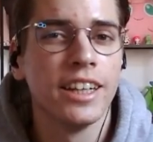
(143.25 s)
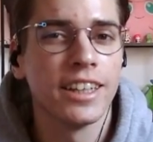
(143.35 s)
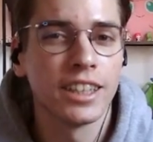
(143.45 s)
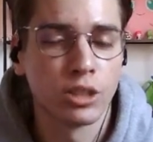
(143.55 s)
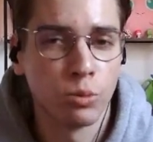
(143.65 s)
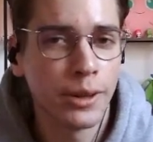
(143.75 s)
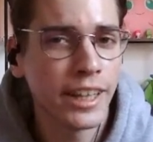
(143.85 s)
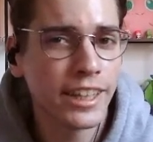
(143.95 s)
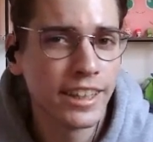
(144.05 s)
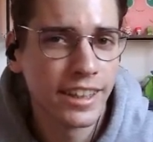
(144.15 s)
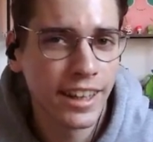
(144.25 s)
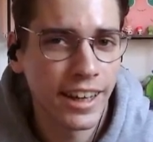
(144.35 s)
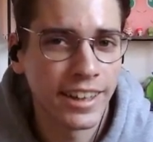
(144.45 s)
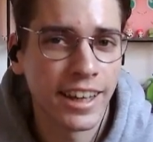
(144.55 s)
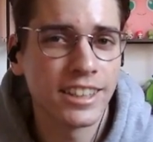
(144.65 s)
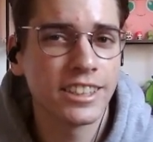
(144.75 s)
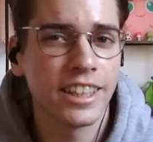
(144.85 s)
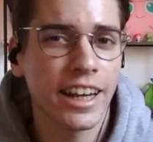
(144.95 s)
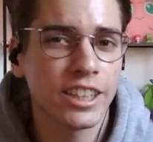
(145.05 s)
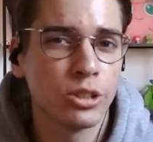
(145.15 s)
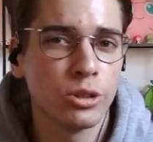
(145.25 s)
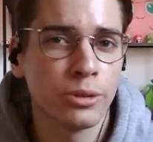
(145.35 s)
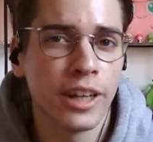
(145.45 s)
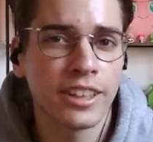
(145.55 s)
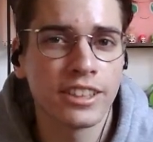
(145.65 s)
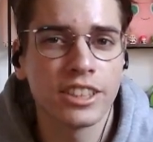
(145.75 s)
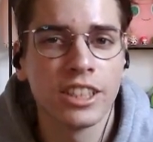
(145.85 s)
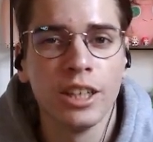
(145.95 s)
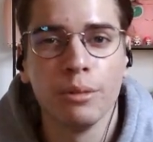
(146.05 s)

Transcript: is weak against electro dragons,